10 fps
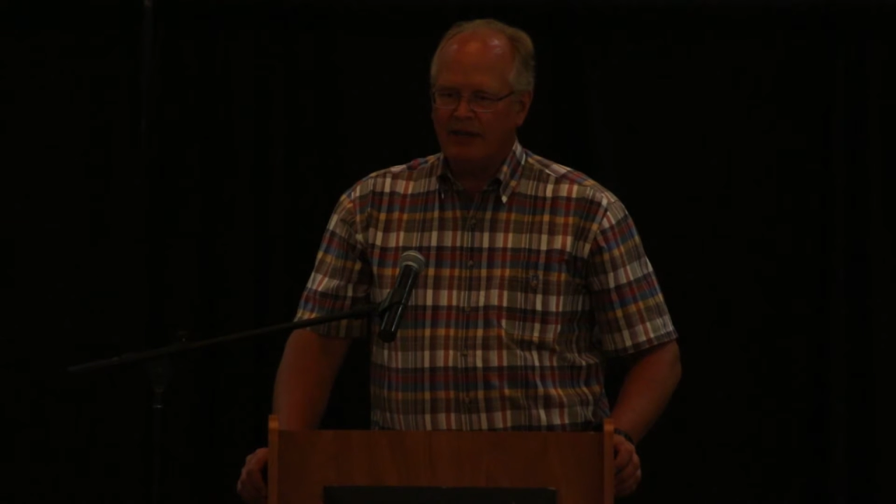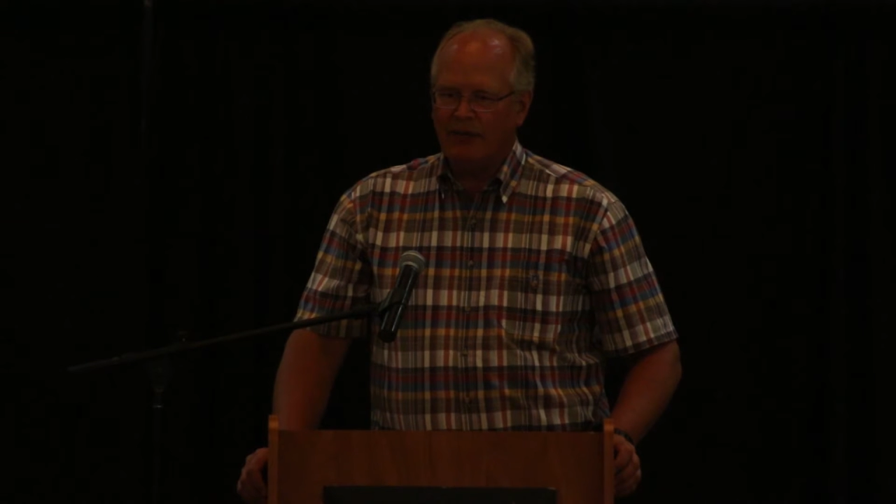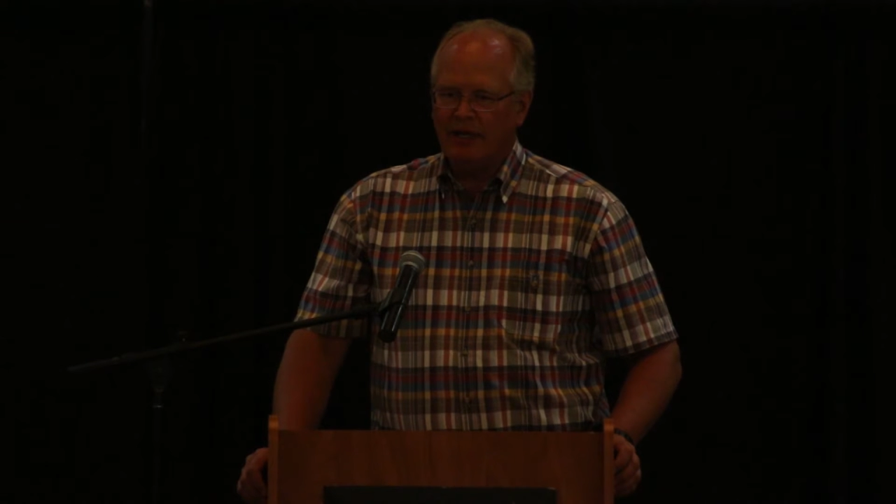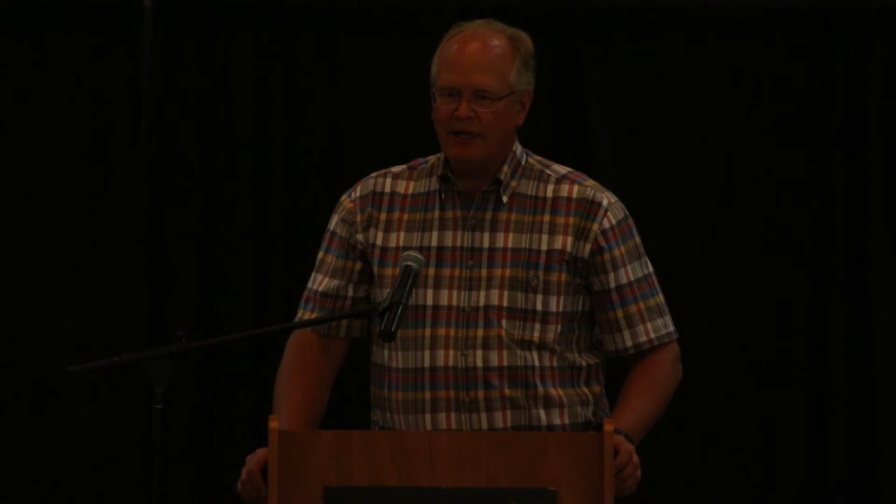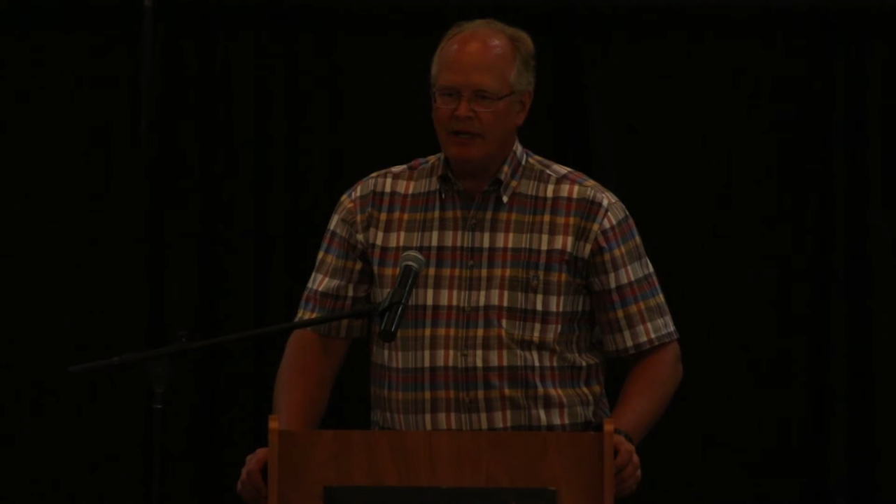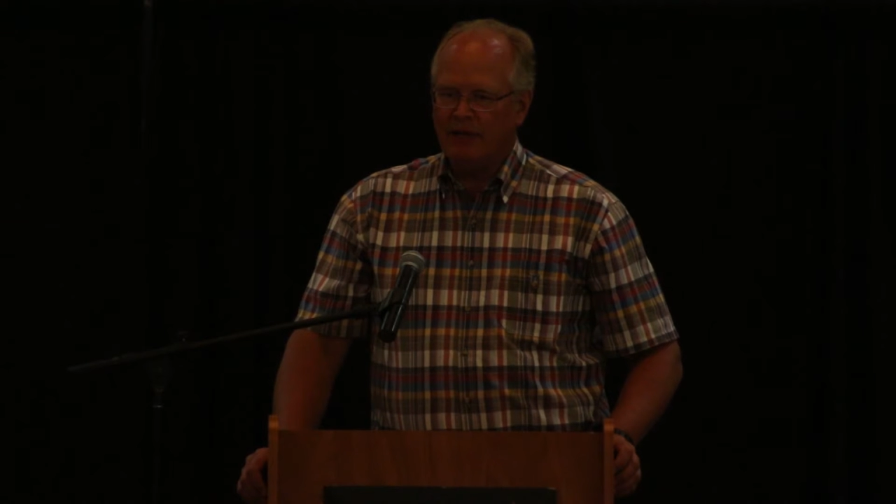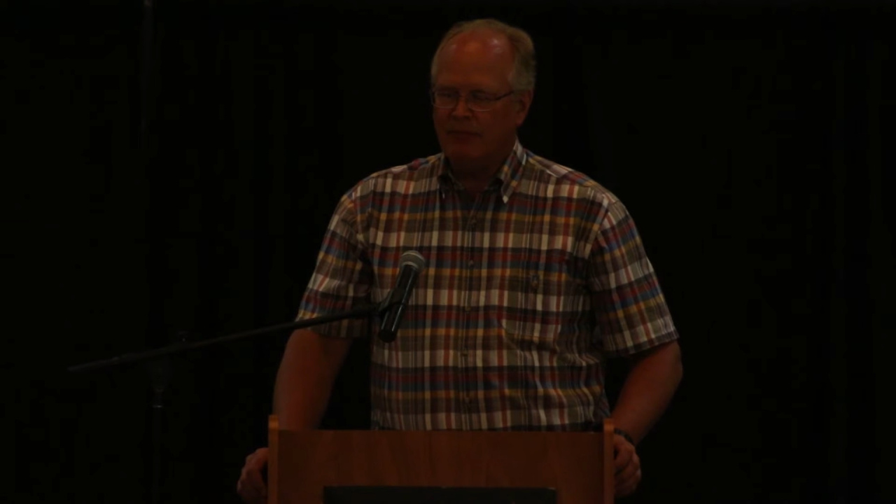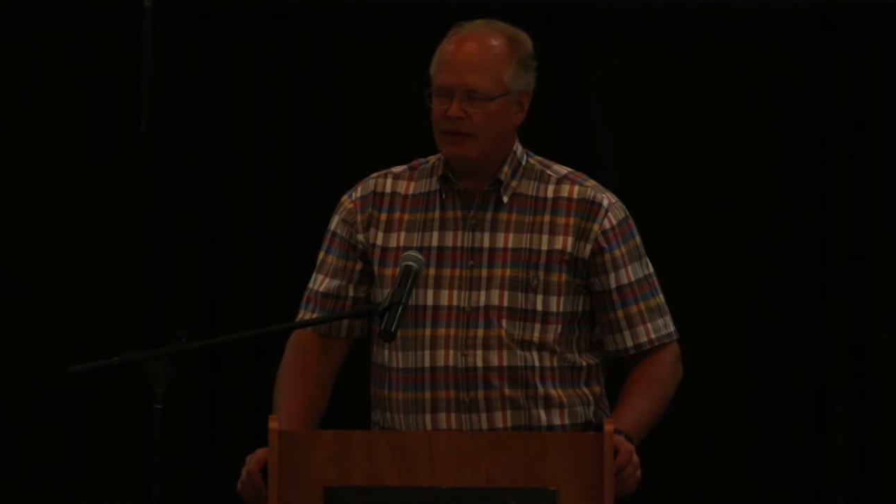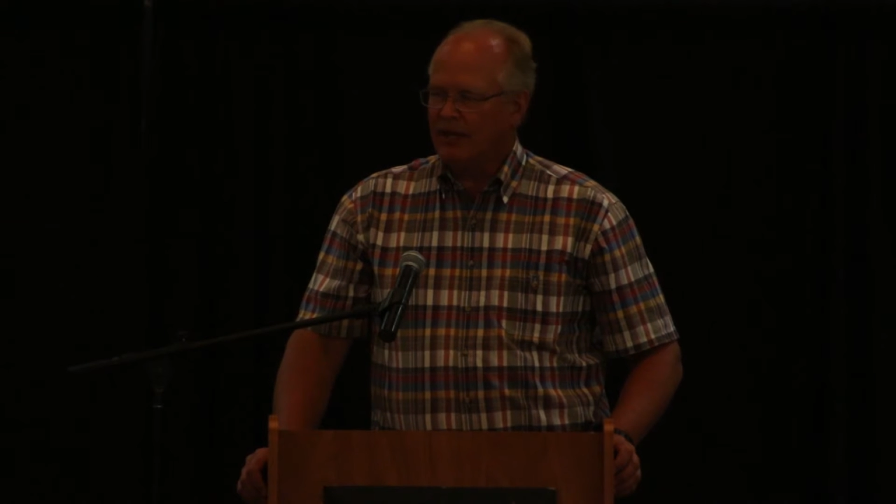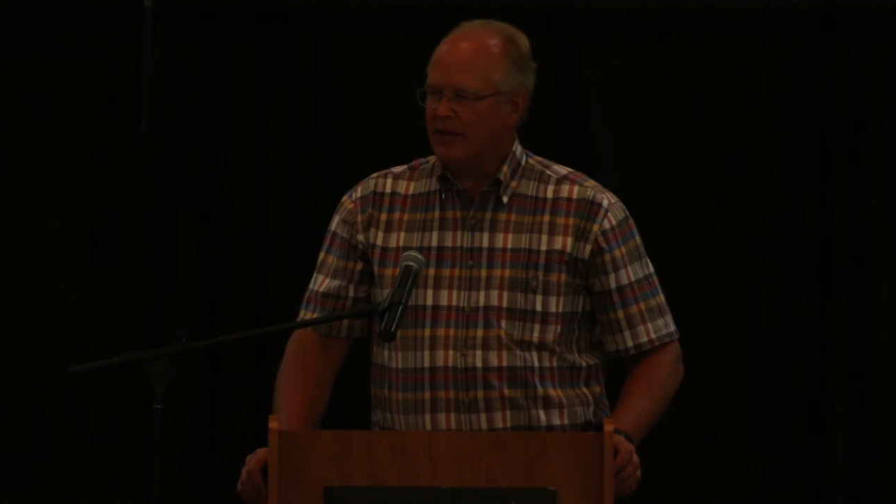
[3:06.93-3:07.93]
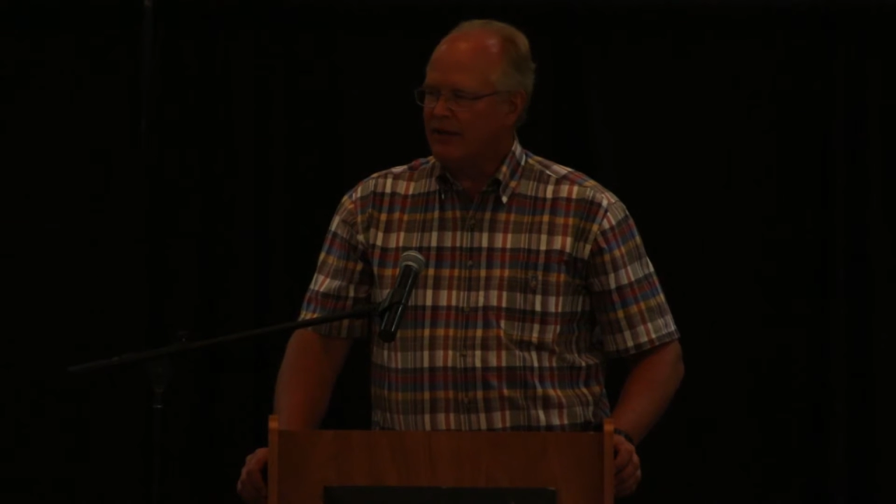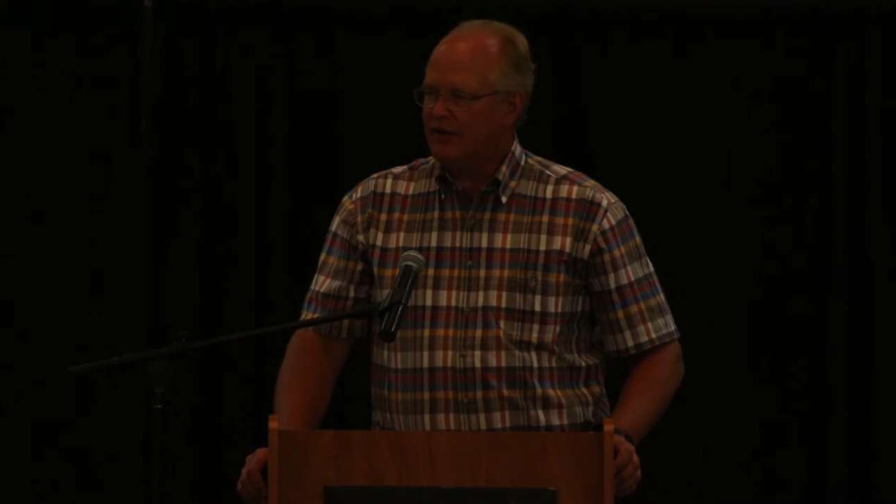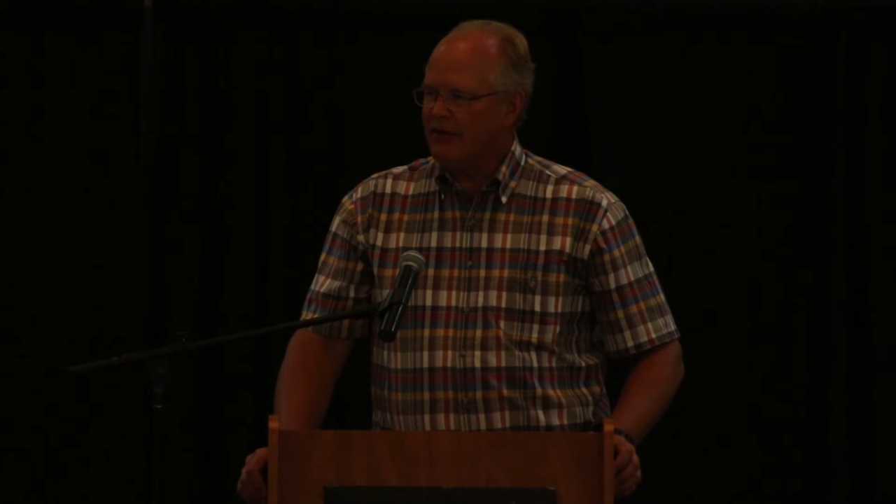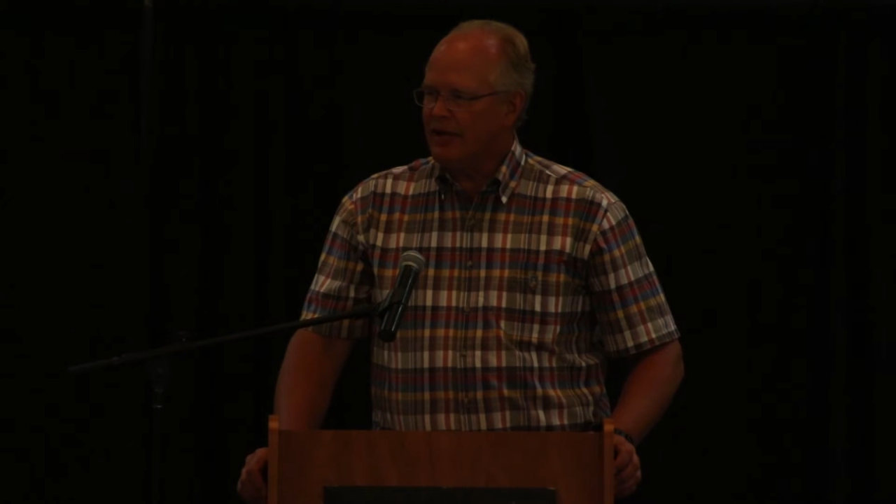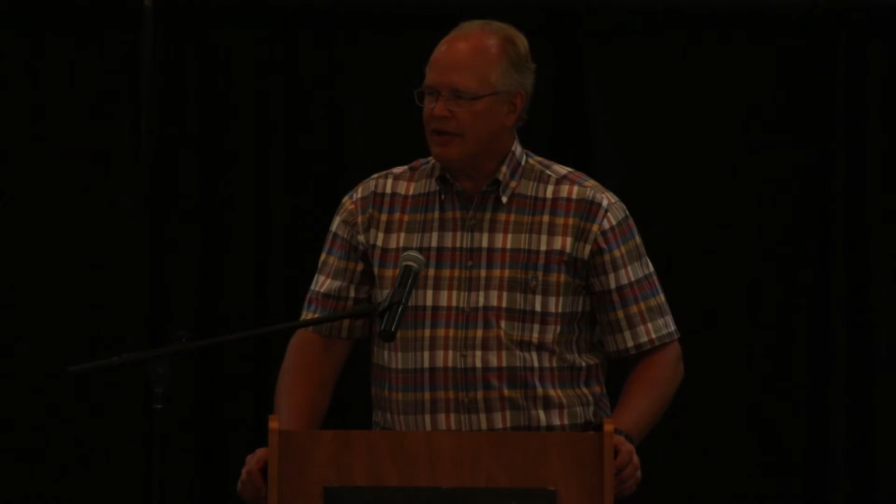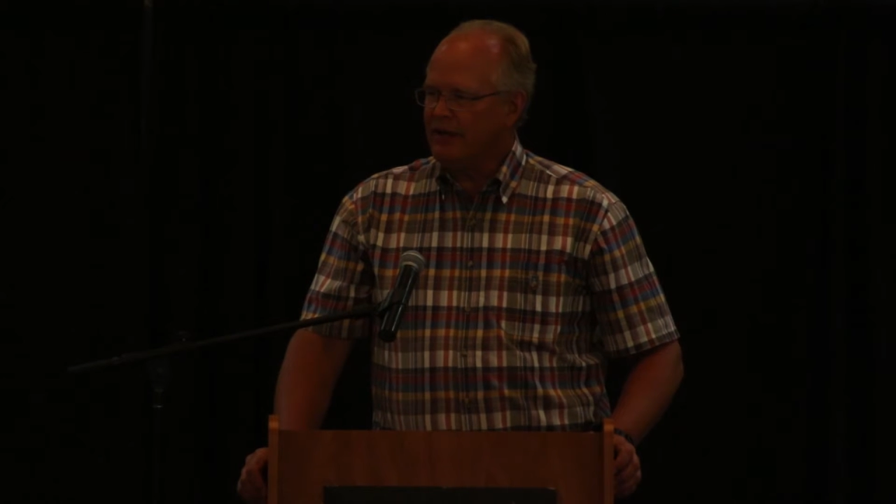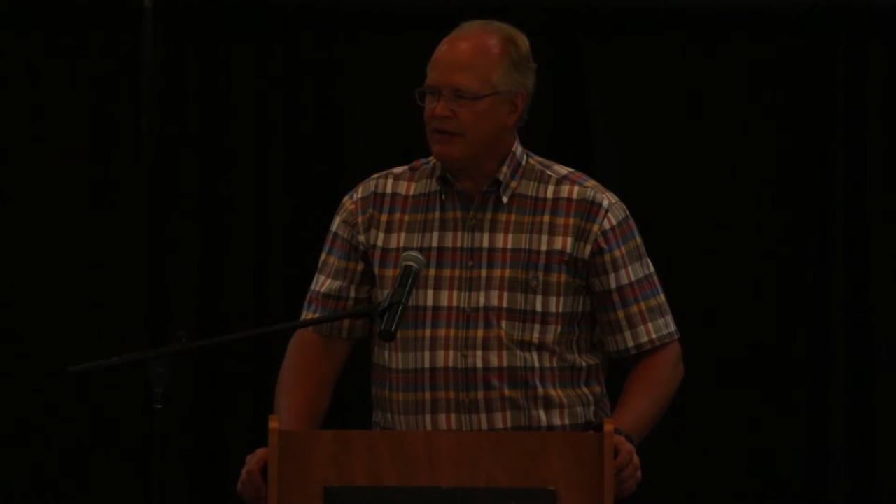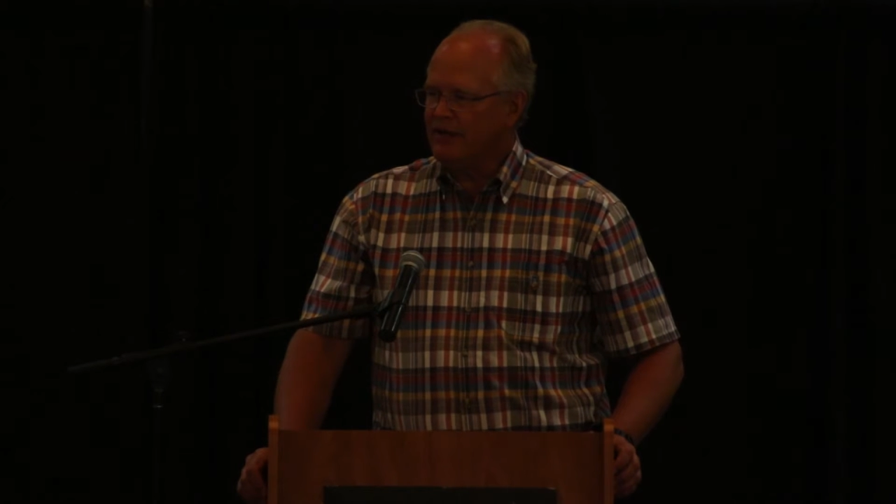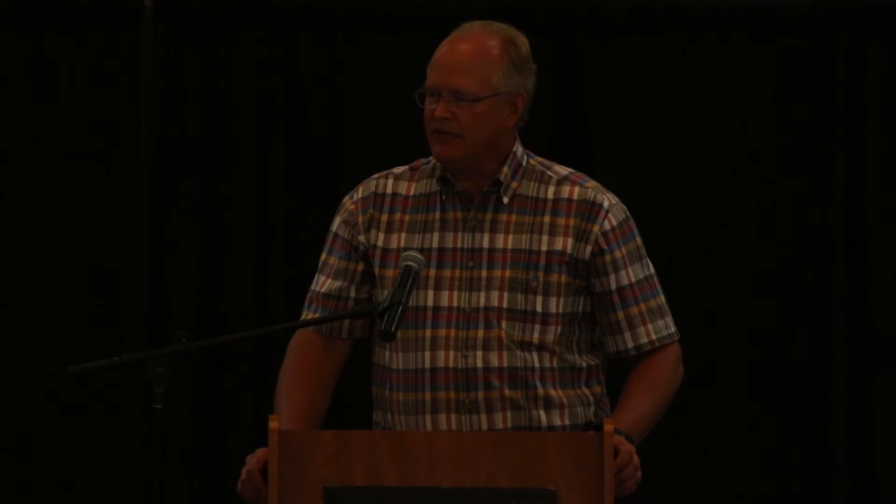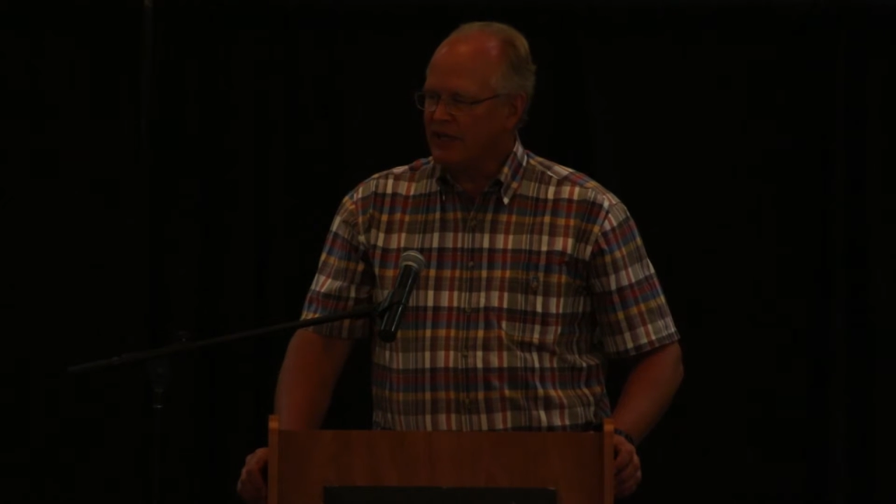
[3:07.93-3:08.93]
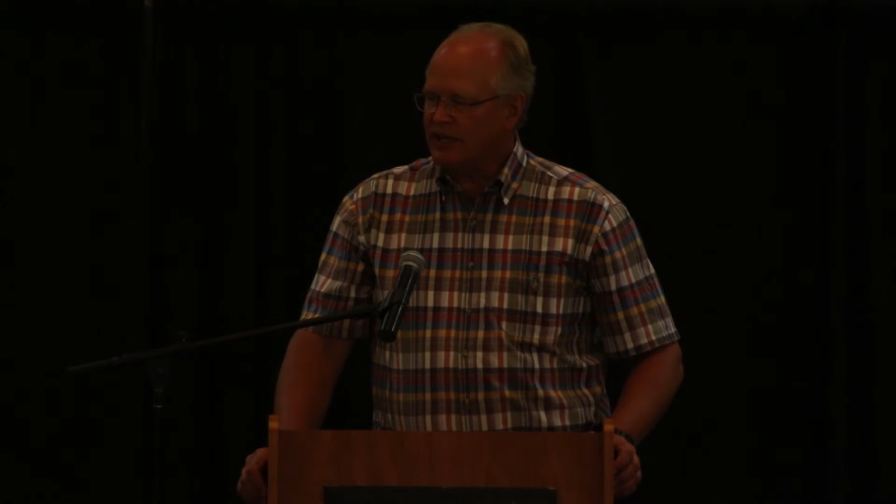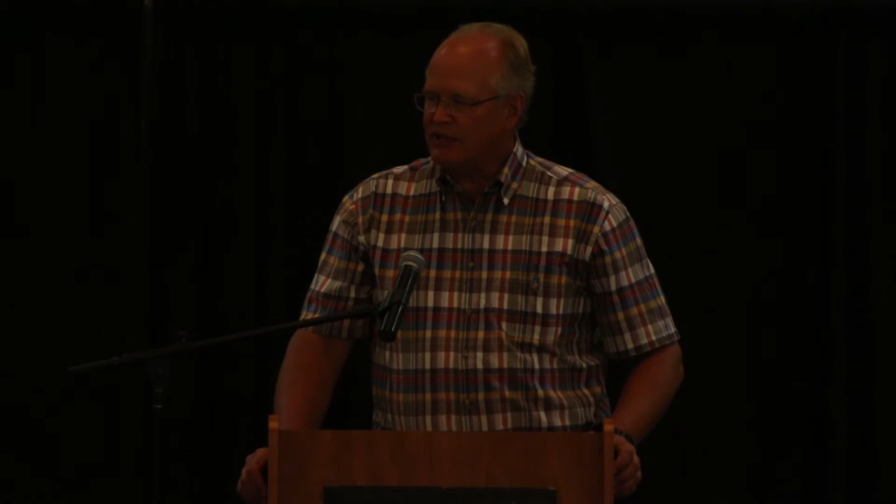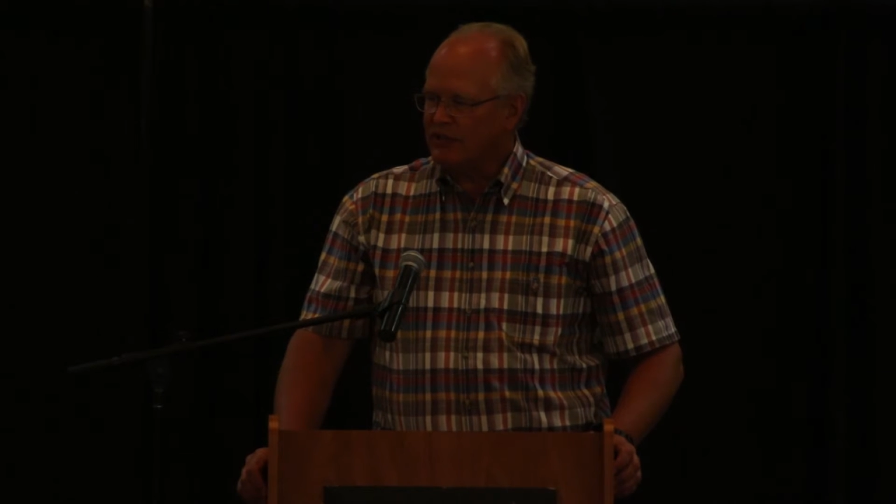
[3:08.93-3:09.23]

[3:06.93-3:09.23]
that we can come together and discuss